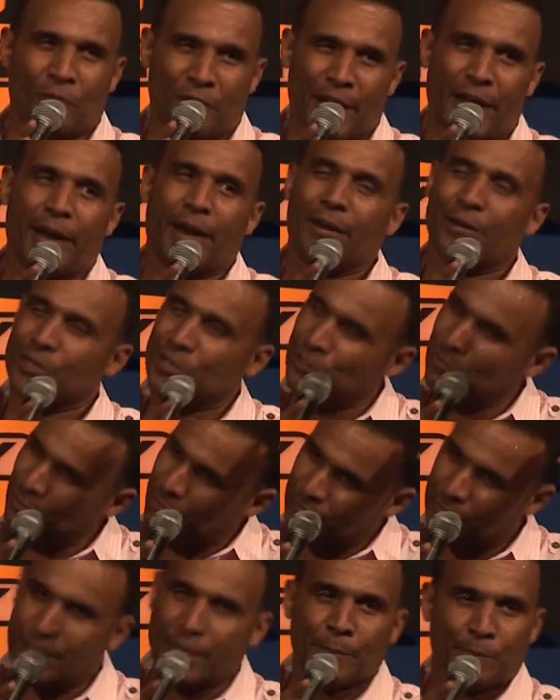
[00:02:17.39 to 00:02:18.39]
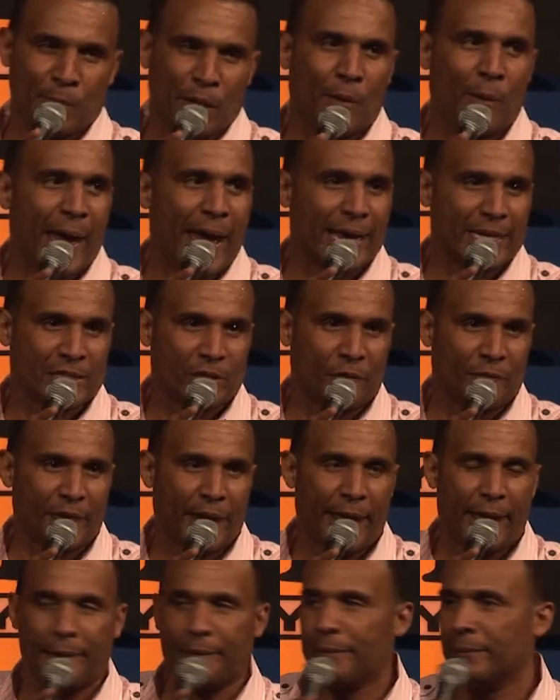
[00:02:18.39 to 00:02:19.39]
over there. You keep your ass
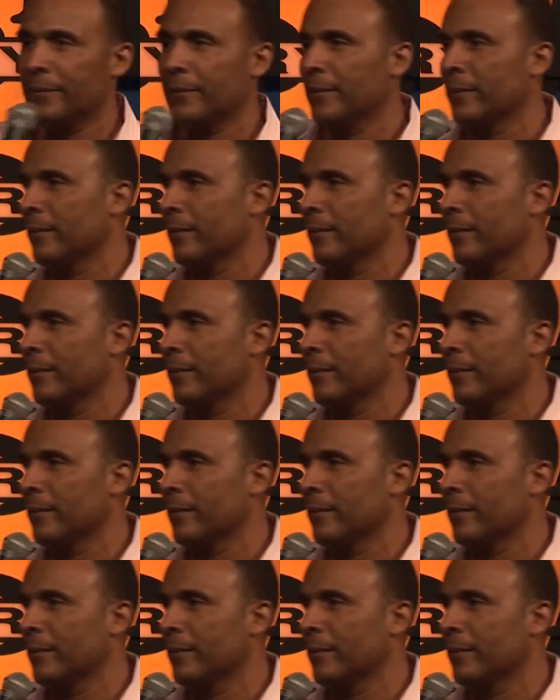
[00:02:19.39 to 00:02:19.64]
over there.